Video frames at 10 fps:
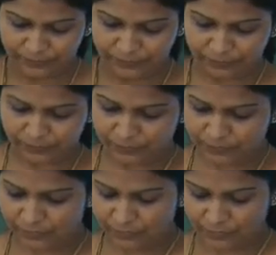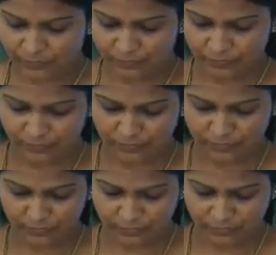
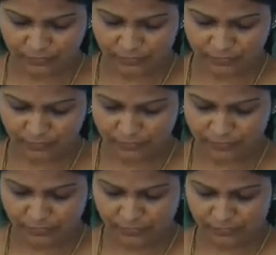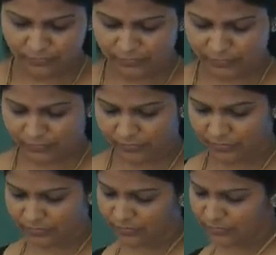
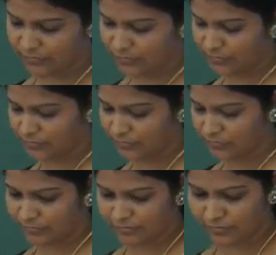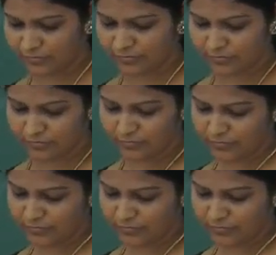Nobody speaks.